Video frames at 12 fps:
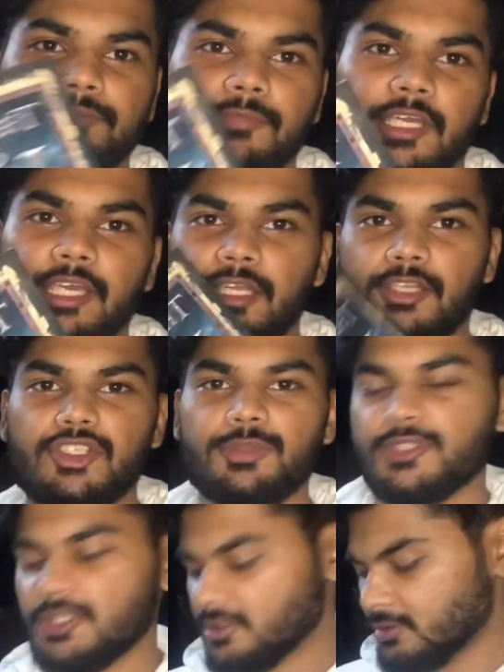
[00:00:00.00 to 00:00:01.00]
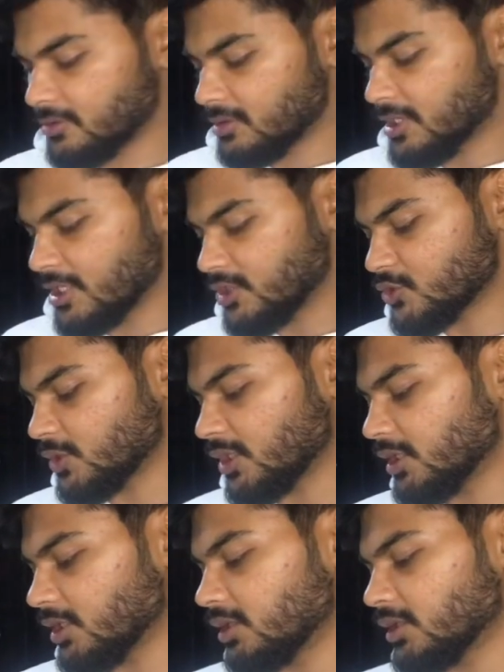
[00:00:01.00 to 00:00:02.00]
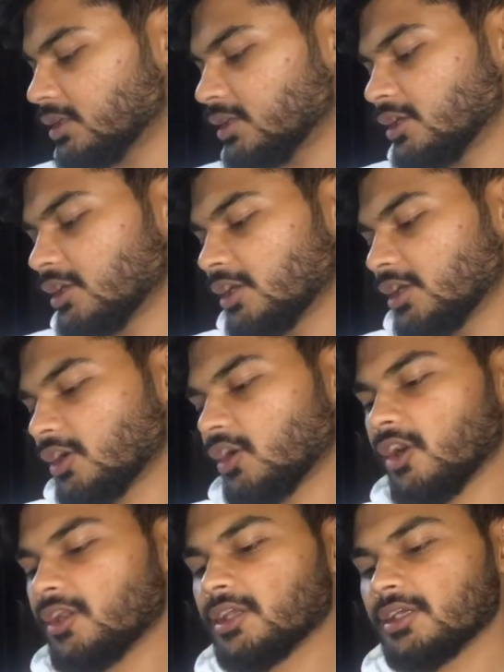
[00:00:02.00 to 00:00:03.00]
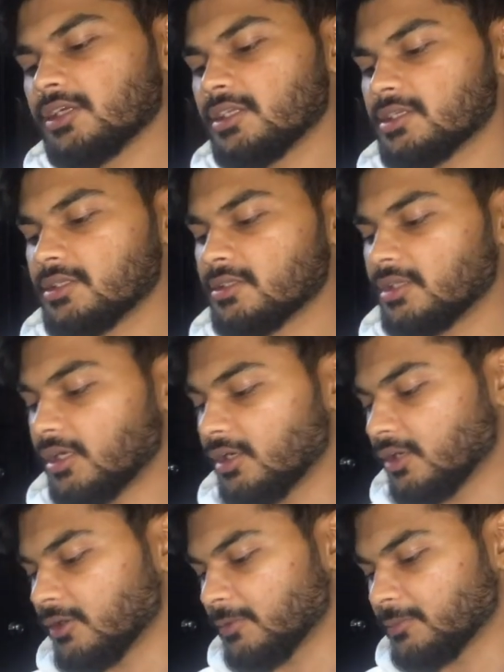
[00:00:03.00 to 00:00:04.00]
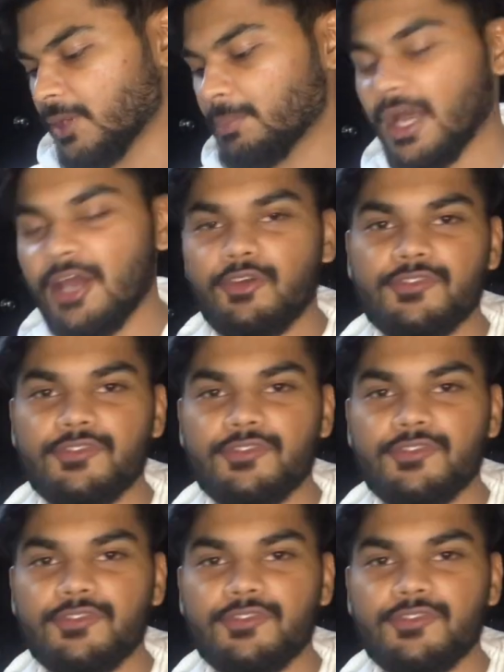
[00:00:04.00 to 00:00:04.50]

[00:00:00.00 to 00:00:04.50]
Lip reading: Again, Egyptian history. Coningleton, Empire of